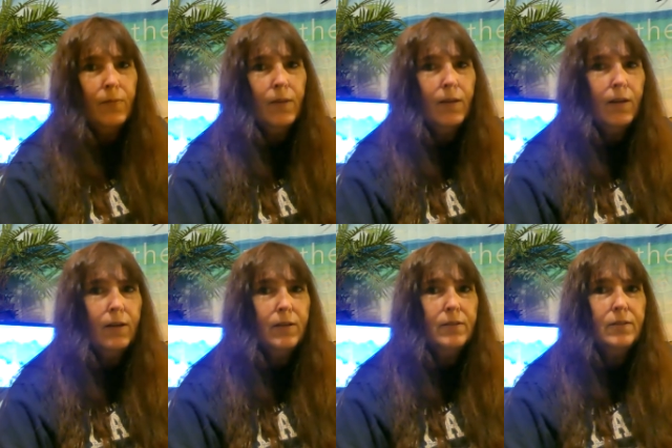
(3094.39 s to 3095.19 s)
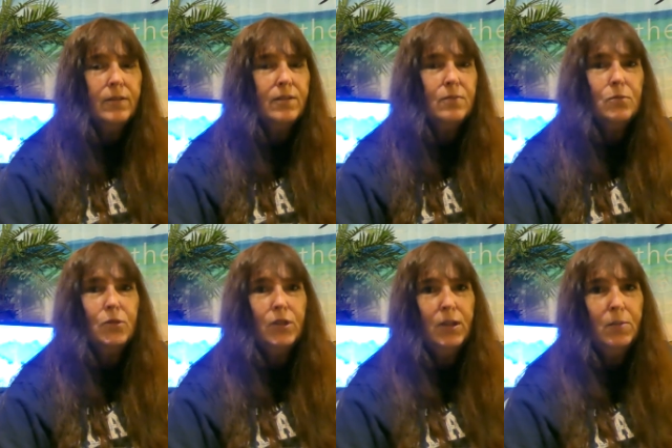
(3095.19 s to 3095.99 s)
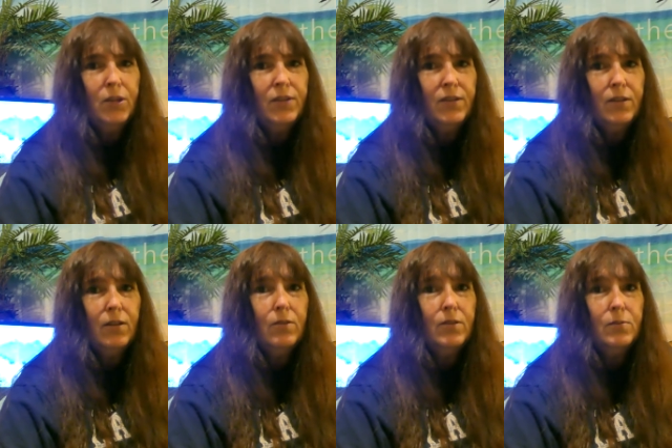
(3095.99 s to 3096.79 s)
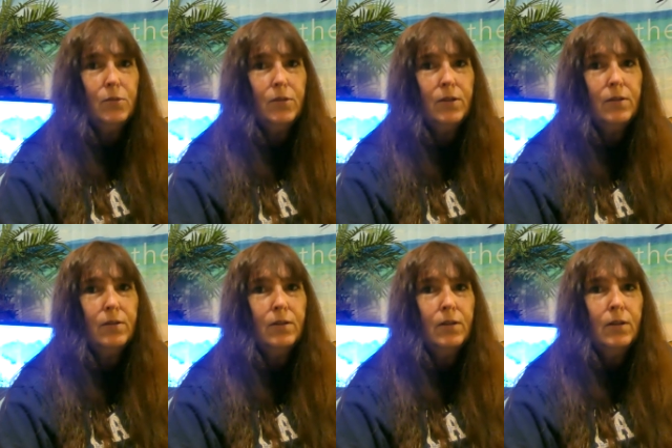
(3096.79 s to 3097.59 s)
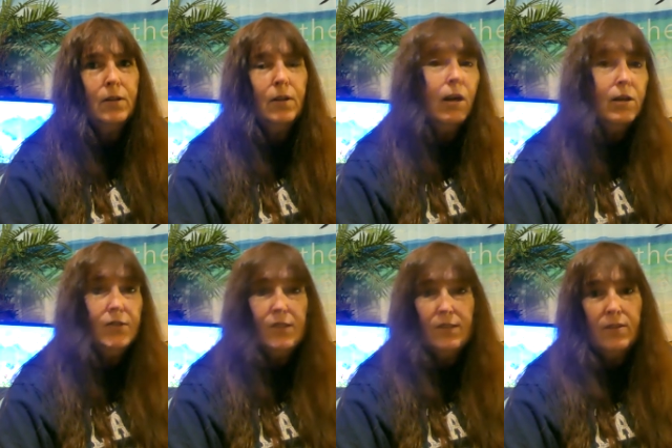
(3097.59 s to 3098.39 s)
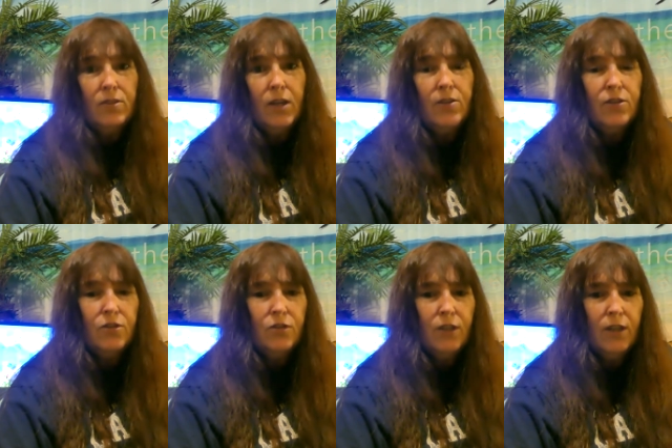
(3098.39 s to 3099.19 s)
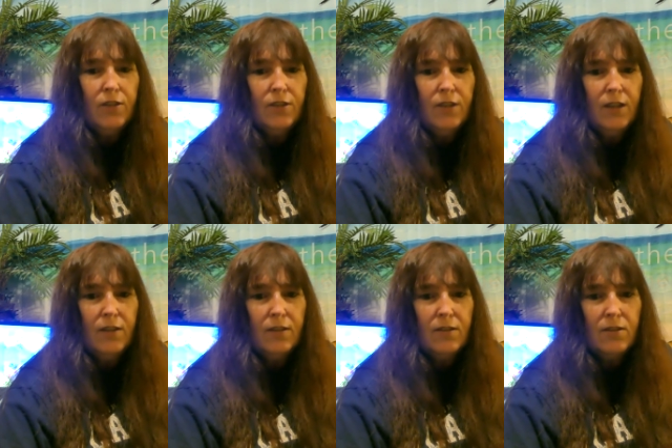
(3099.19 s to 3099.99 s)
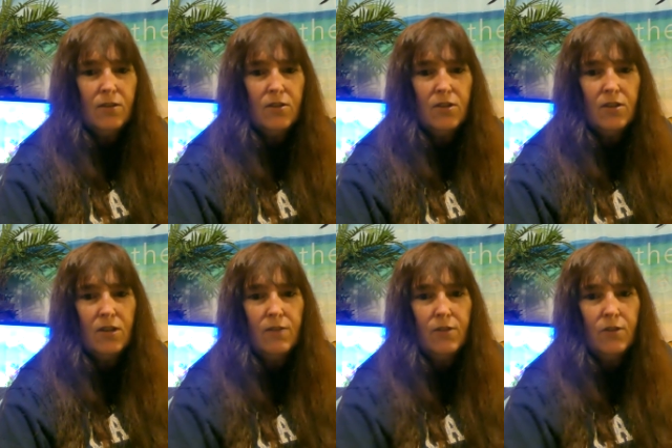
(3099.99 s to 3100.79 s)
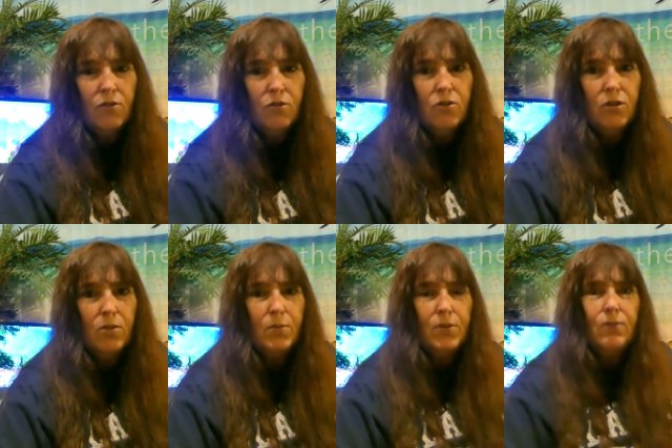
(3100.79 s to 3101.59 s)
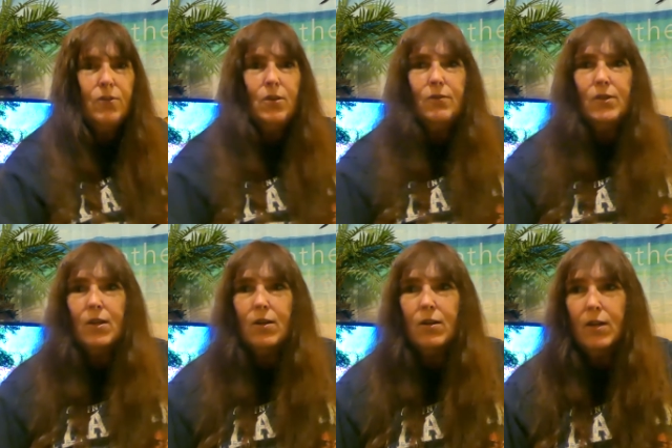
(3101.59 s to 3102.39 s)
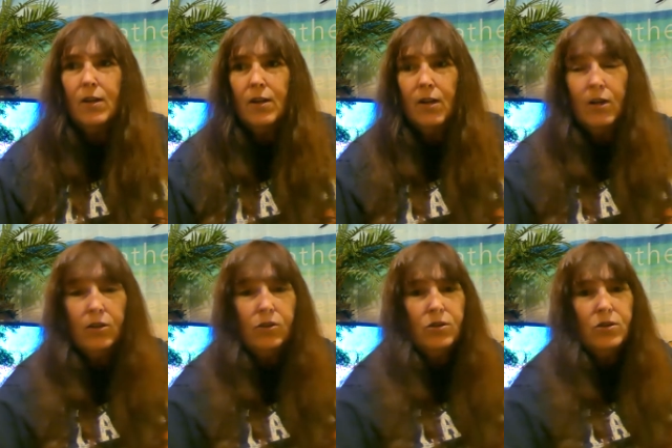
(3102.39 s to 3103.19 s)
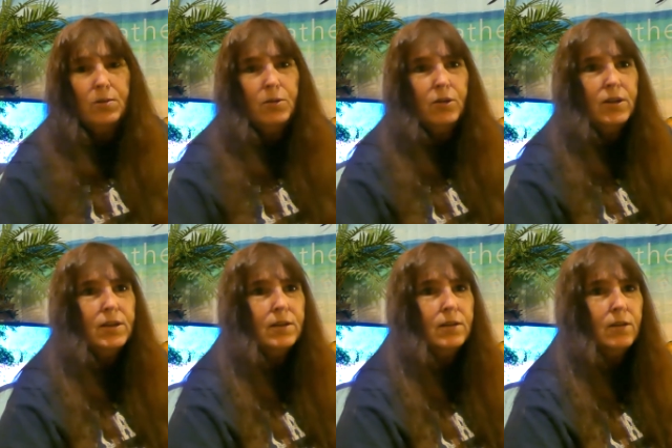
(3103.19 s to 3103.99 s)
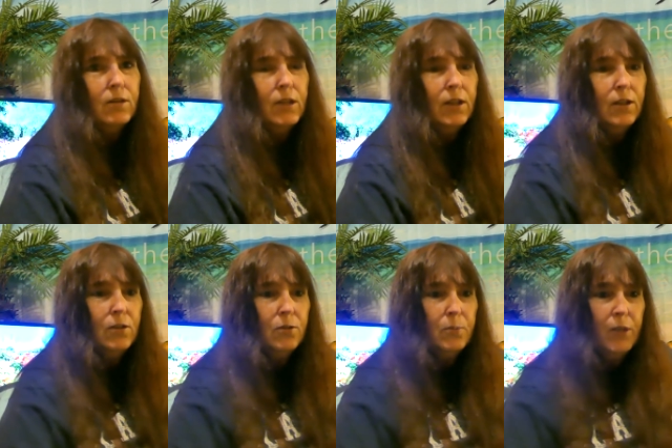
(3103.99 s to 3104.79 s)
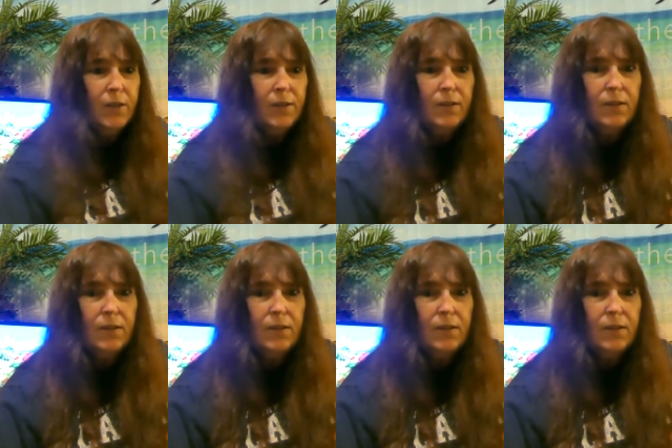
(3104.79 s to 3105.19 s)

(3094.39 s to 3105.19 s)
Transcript: And it's just a really neat place to go. It's one of the, all of these attractions you can actually take as excursions off of your cruise ships. So if you're ever there on a cruise ship, you can go to any of those places.